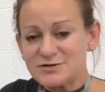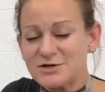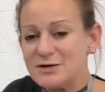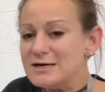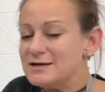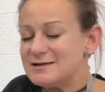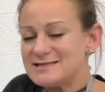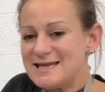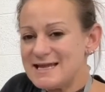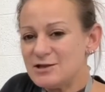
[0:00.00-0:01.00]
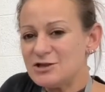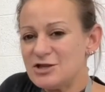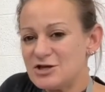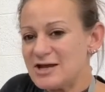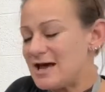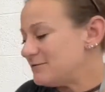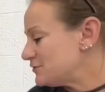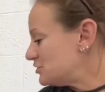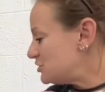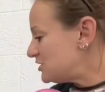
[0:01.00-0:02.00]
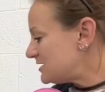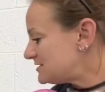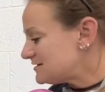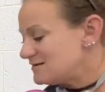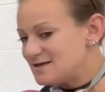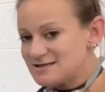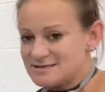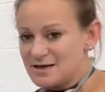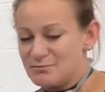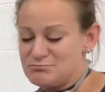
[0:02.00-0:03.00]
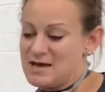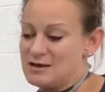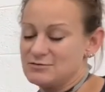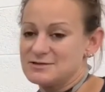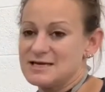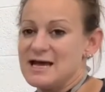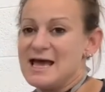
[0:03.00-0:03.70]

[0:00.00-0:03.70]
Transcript: So let's take a look after just this amount,